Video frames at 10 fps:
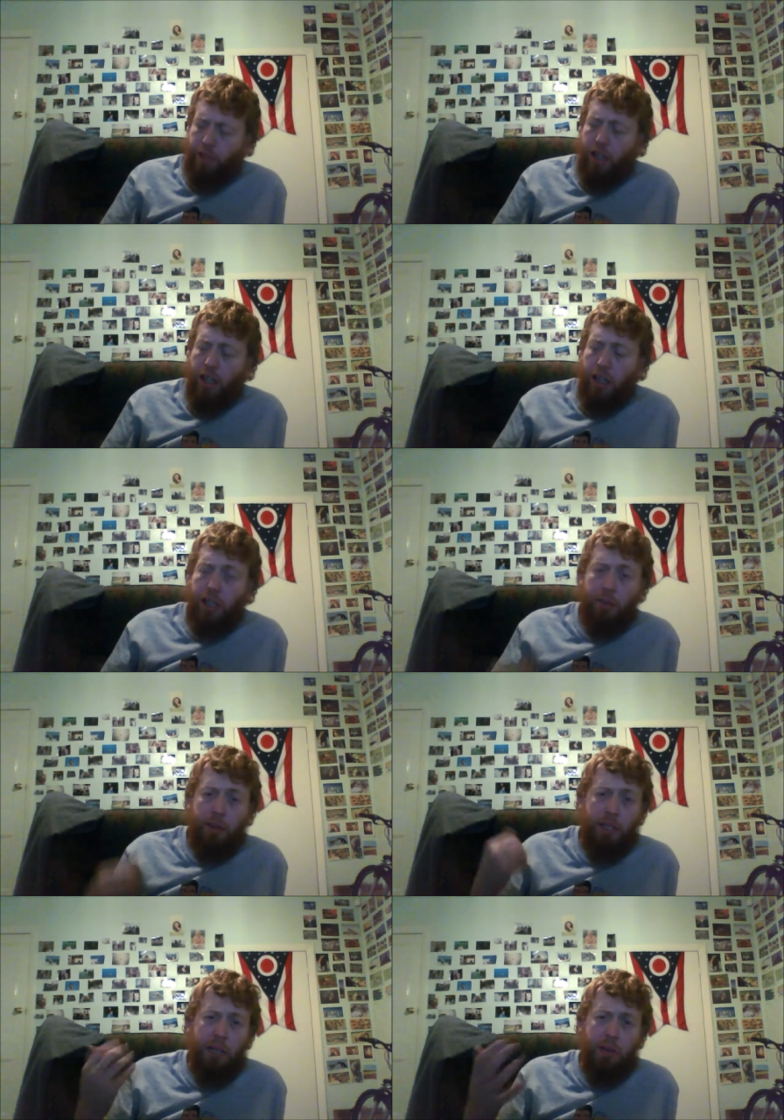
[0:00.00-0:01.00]
Um,
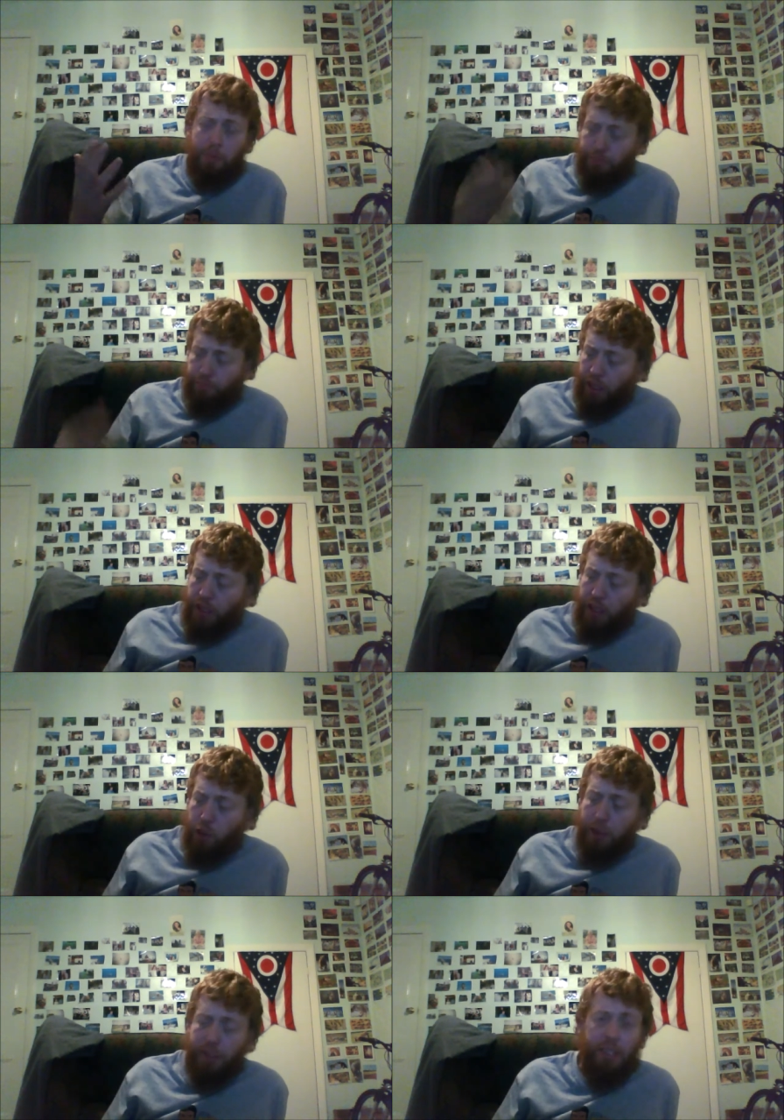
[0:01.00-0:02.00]
anyway, it's a
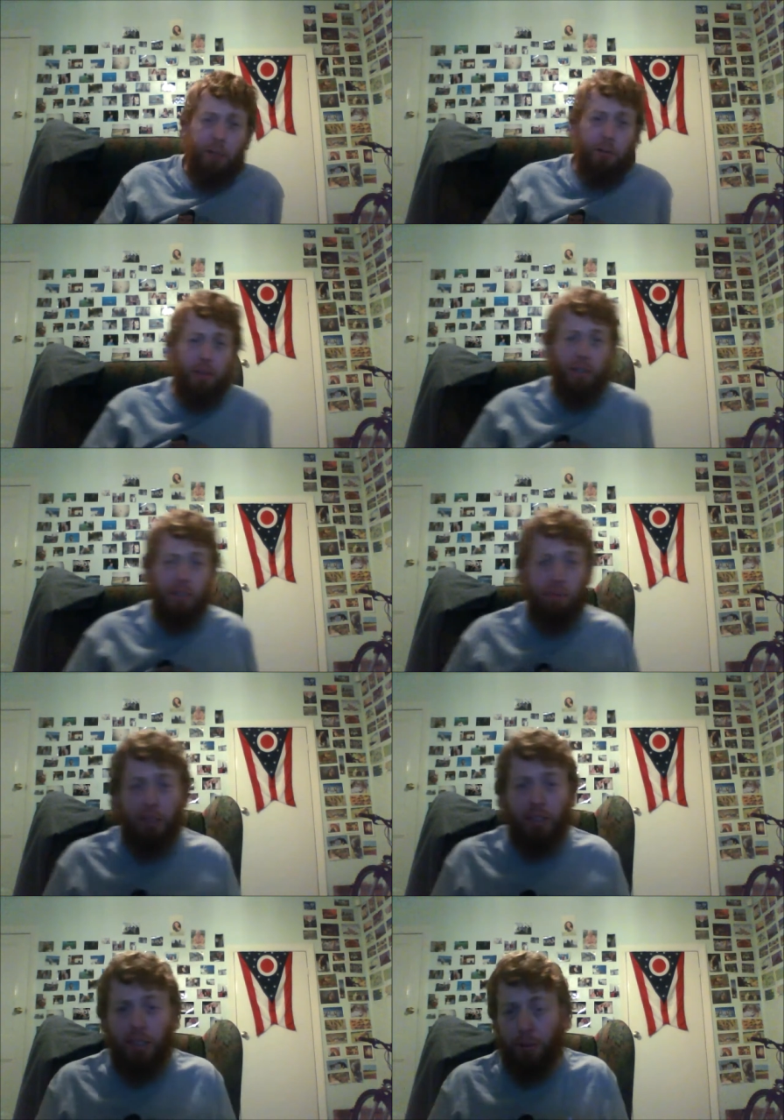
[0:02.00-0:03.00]
sweet stout. It's a
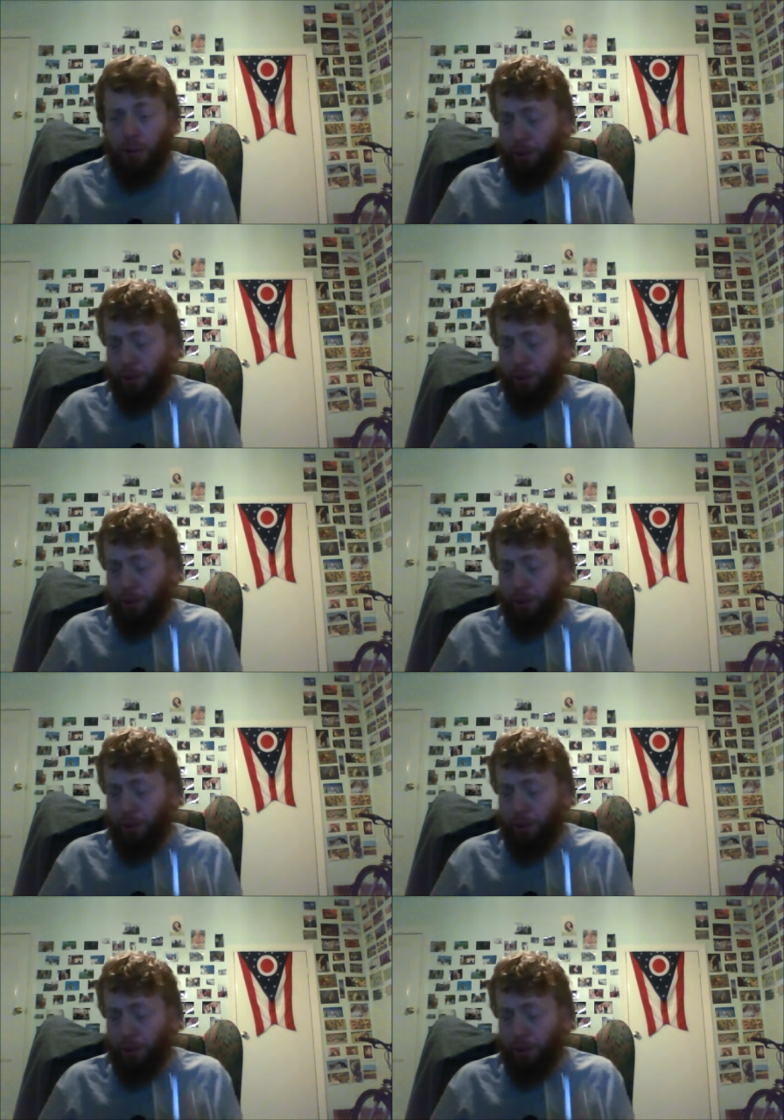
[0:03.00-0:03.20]
milk stout.